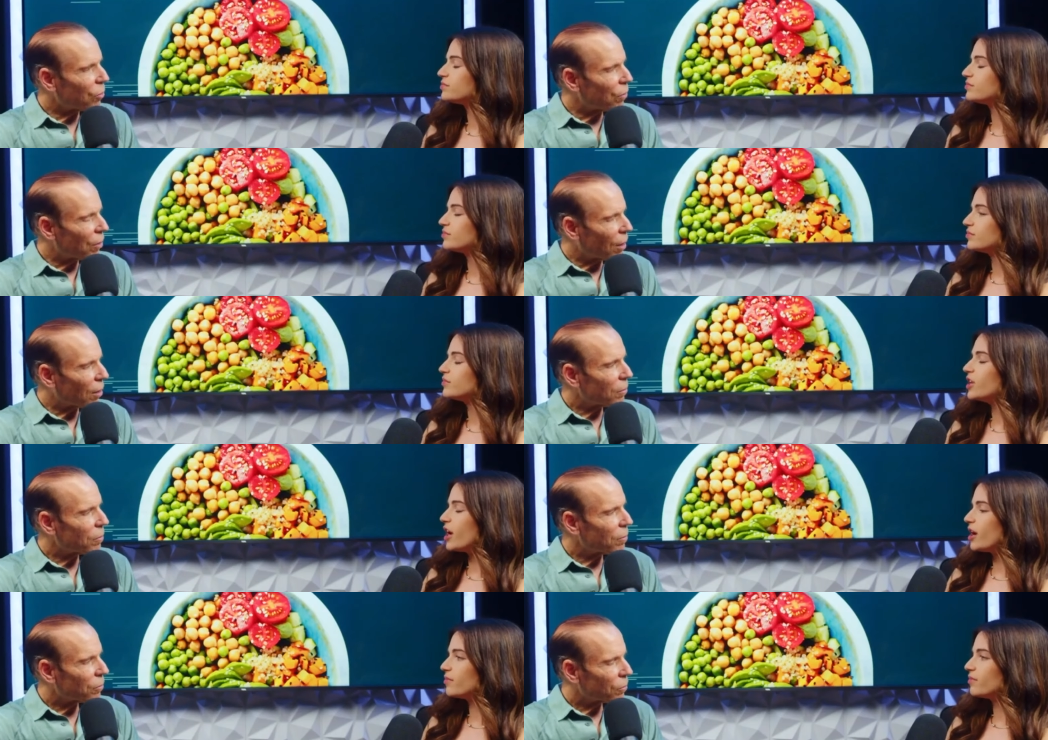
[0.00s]
Speaker 1: needs for the day.
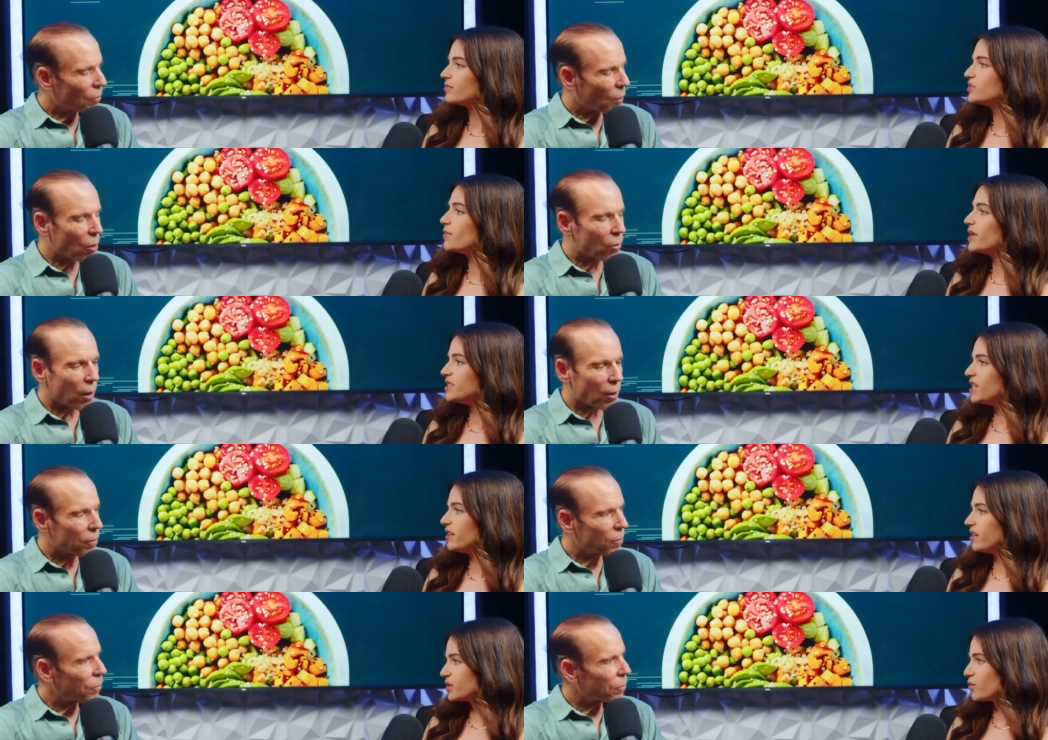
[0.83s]
Speaker 2: Yeah. To okay.
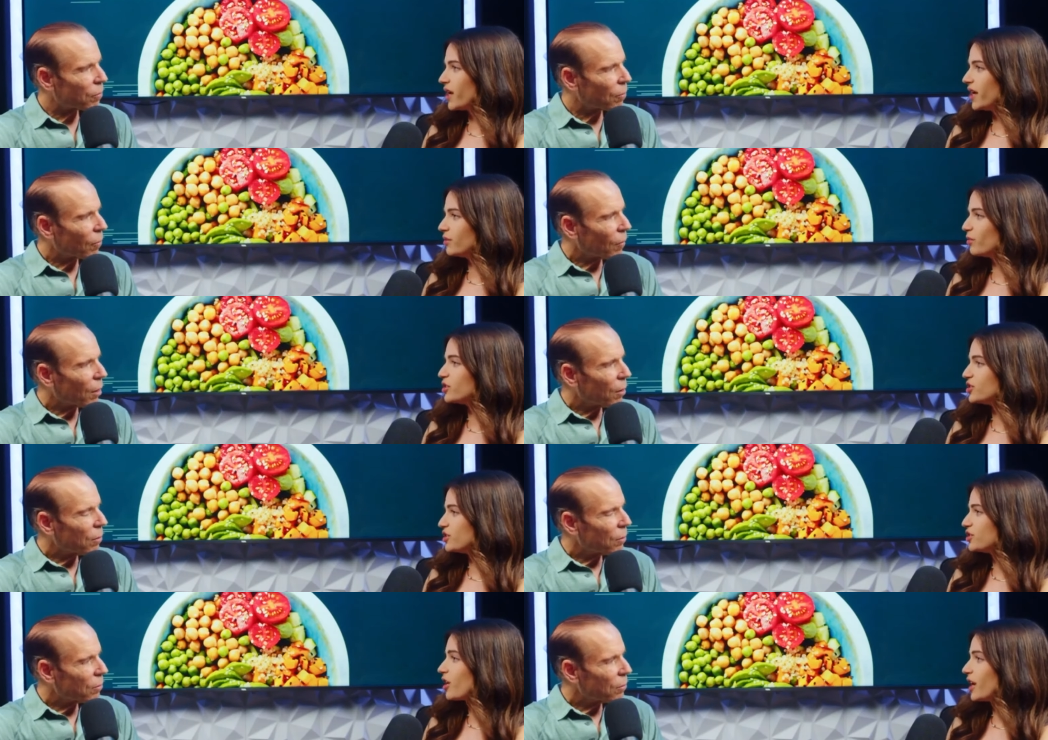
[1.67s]
maintain this weight, which
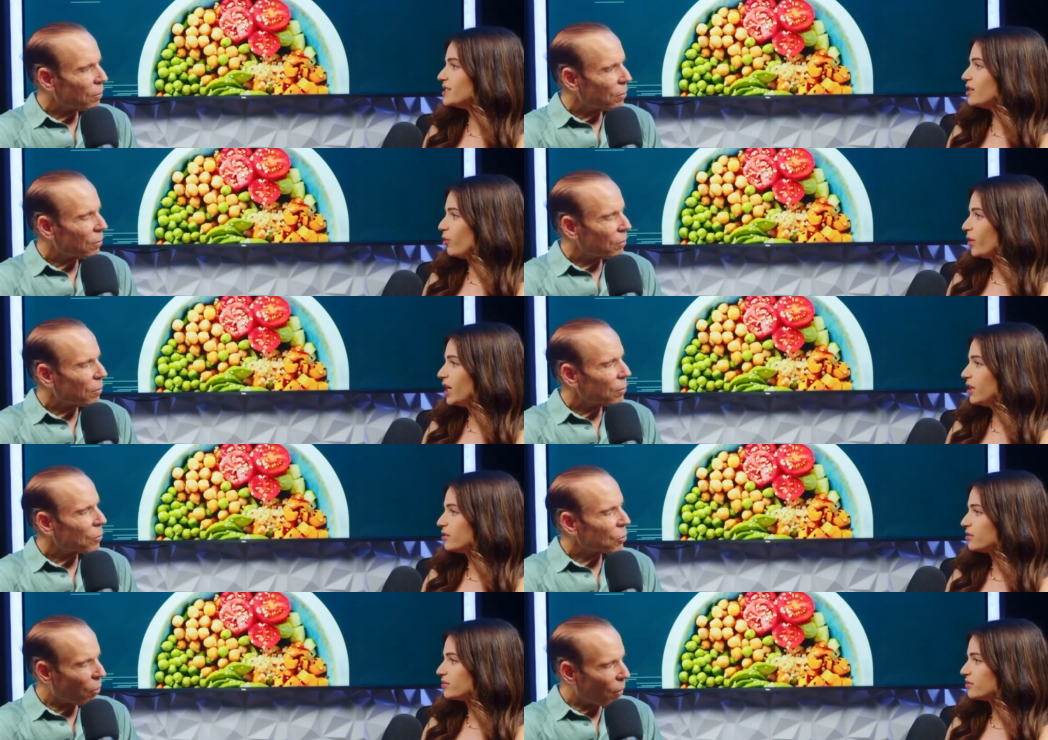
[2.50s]
is your ideal
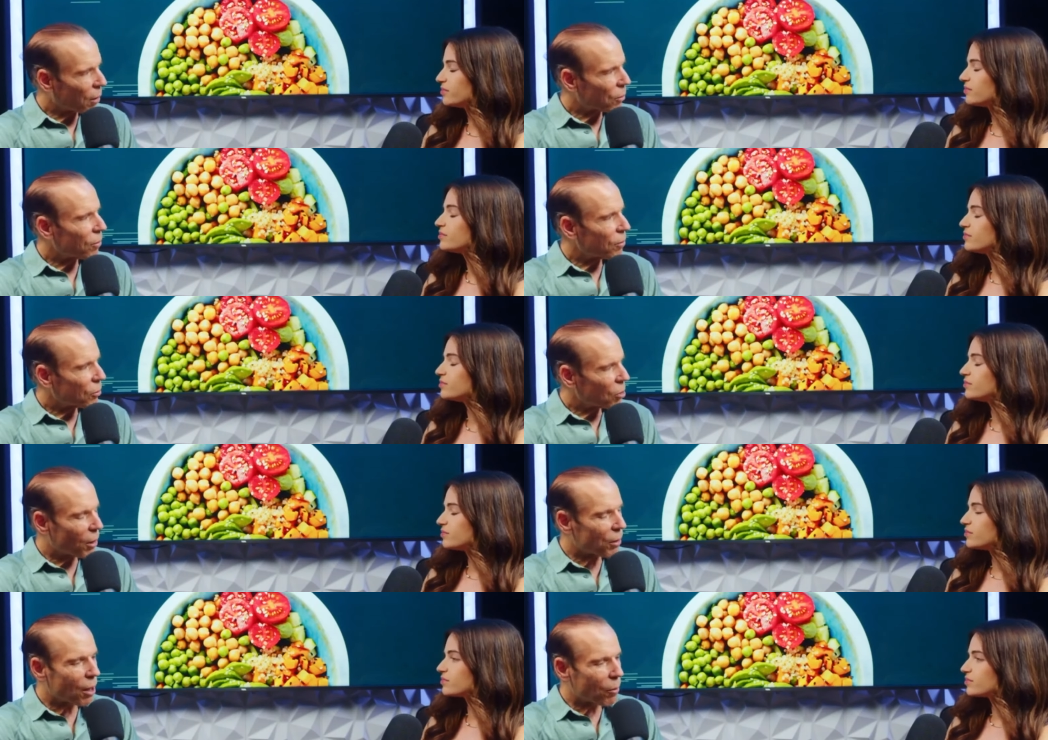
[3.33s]
weight.
Speaker 1: Correct.
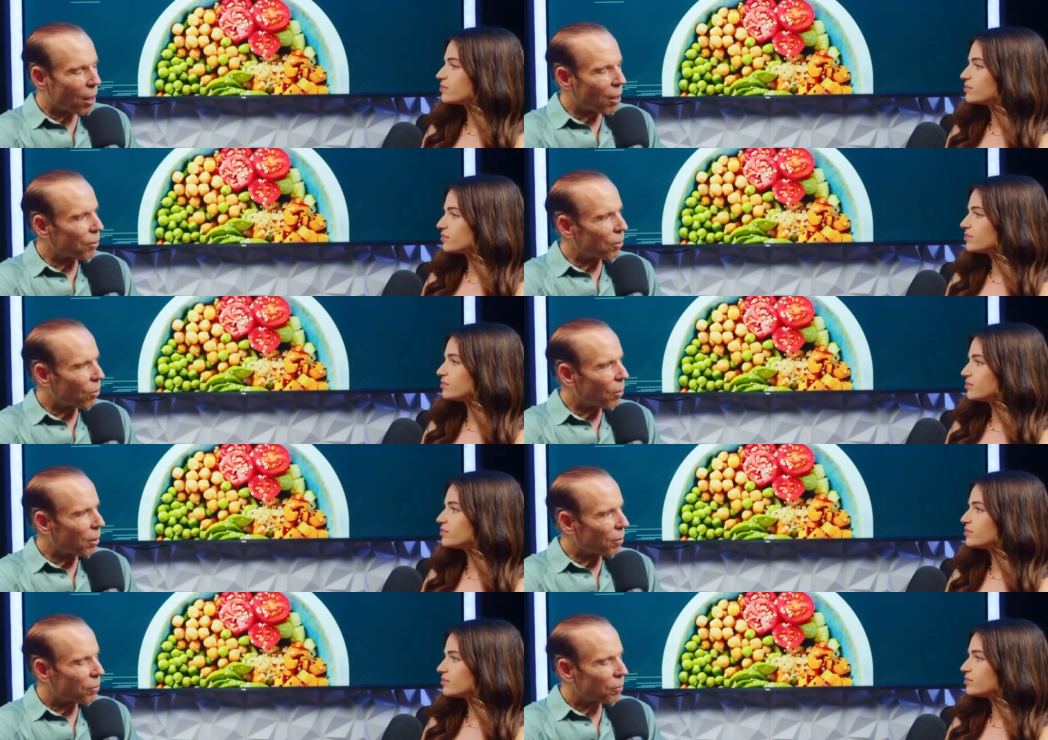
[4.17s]
To maintain my ideal
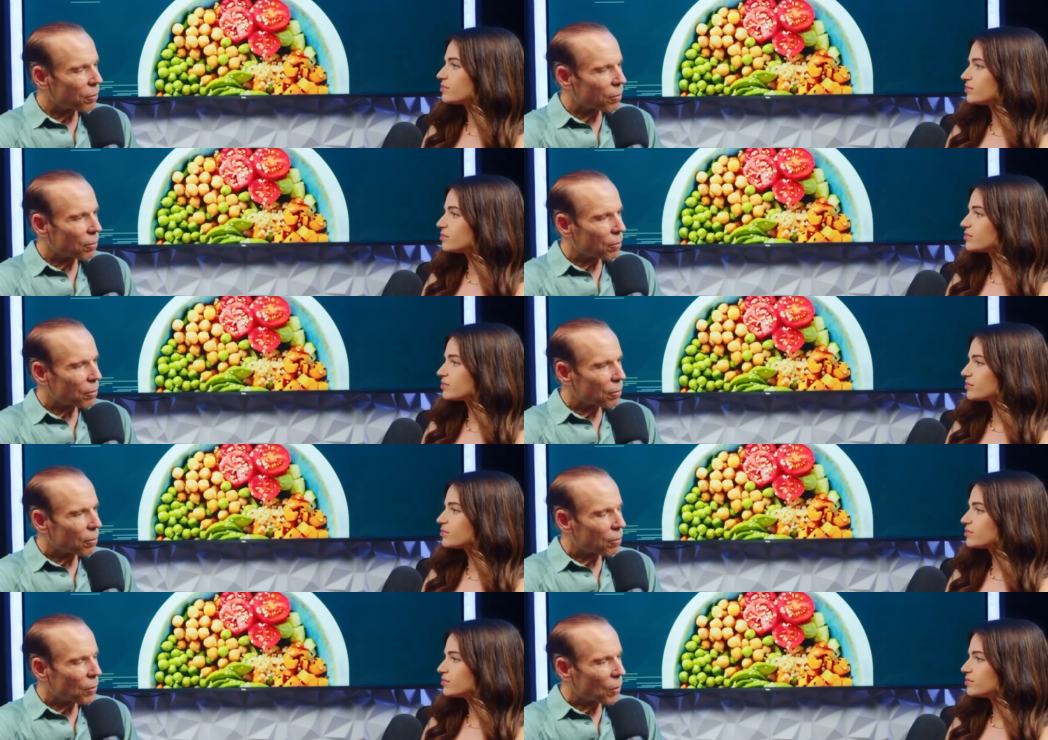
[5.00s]
weight.
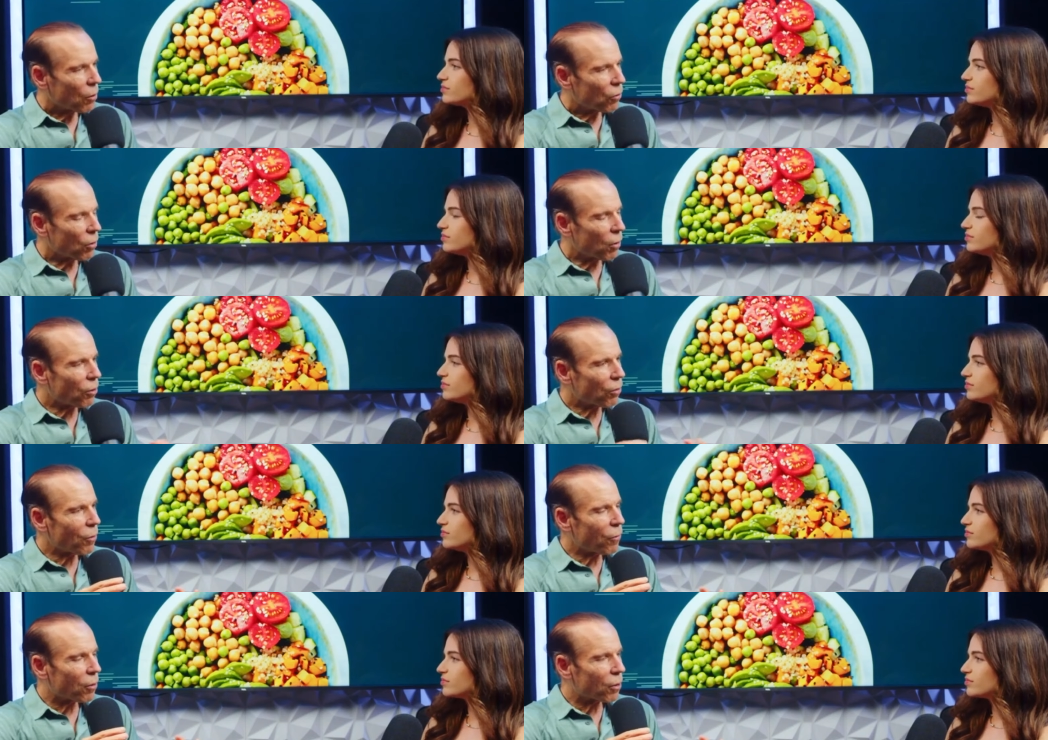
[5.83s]
So let's
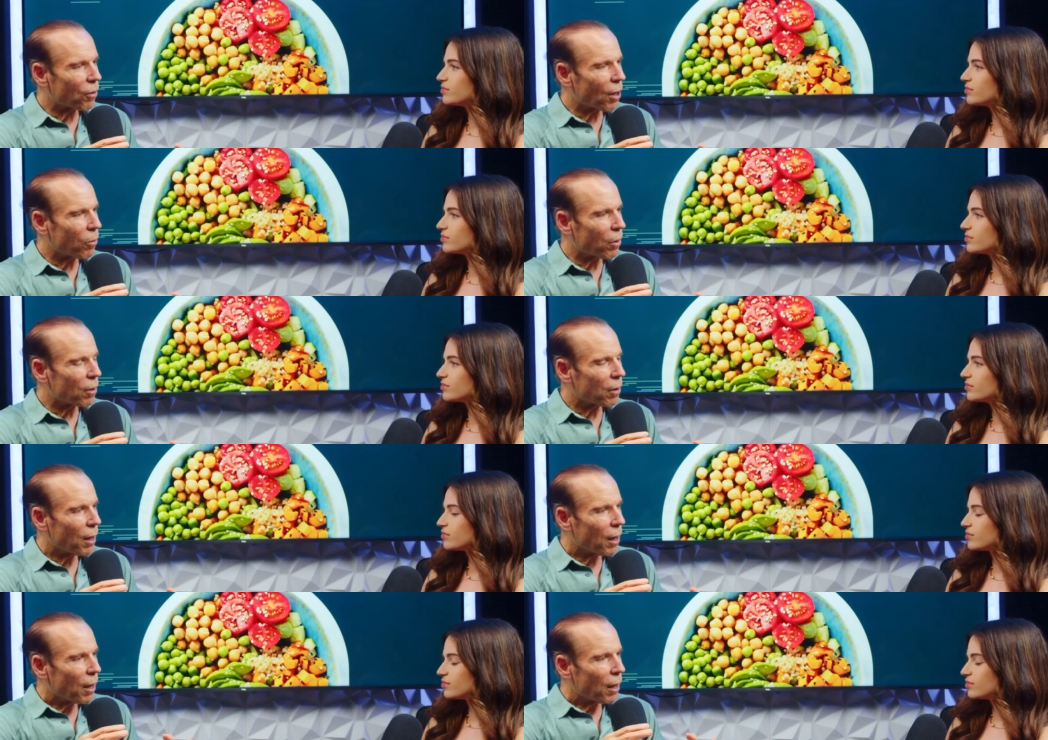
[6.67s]
say, for
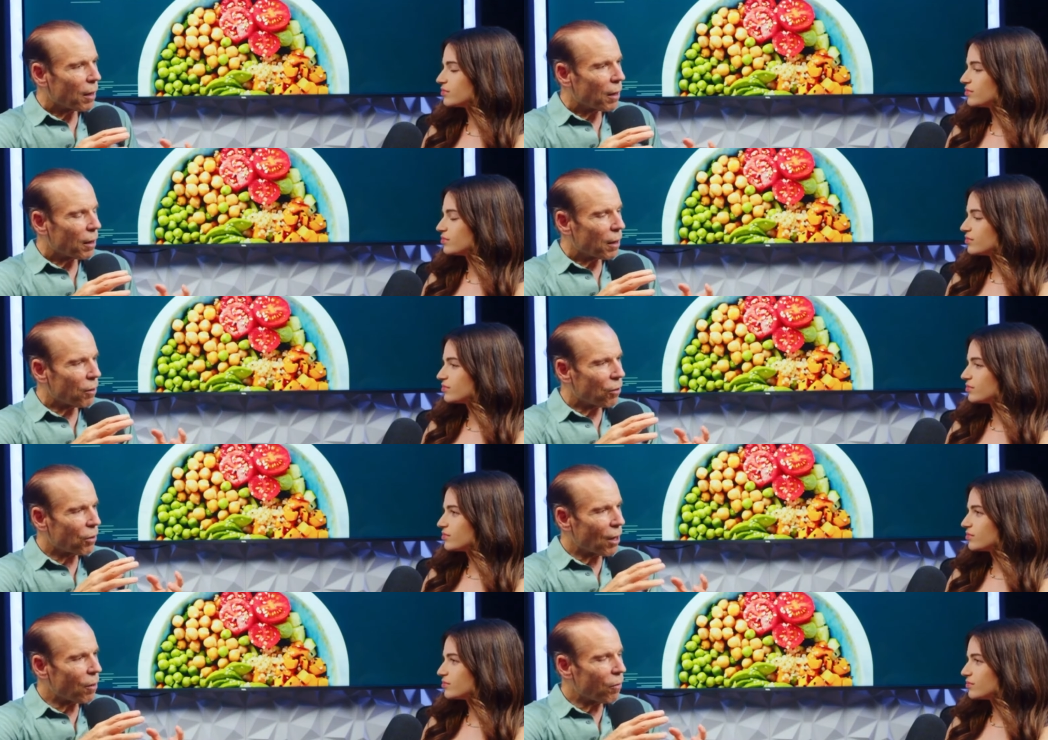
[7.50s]
example,
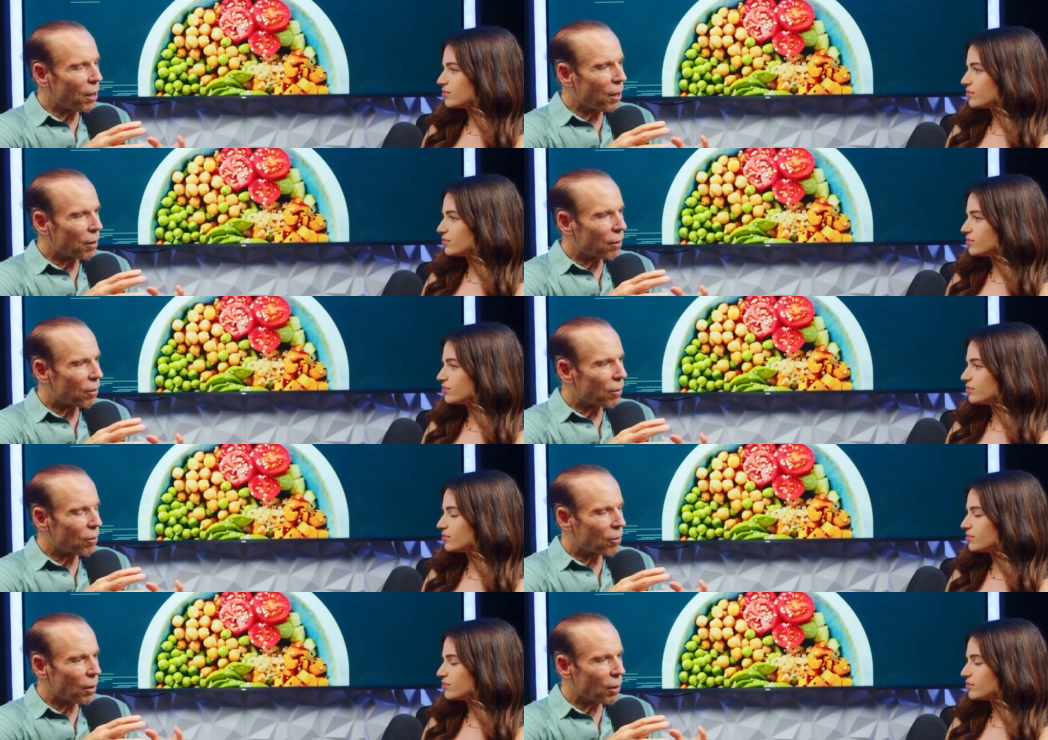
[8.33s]
instead of eating